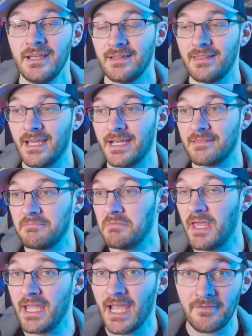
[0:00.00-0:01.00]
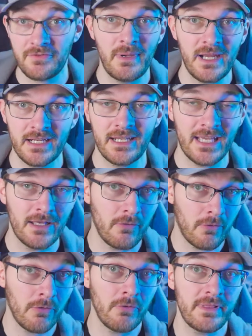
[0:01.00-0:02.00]
that they have to make an
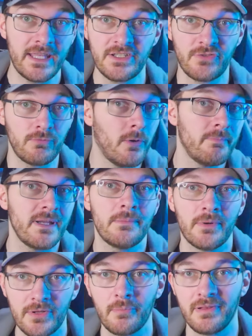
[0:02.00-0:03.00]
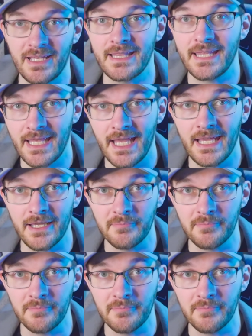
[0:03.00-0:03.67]
account or they just won't be able to play the game.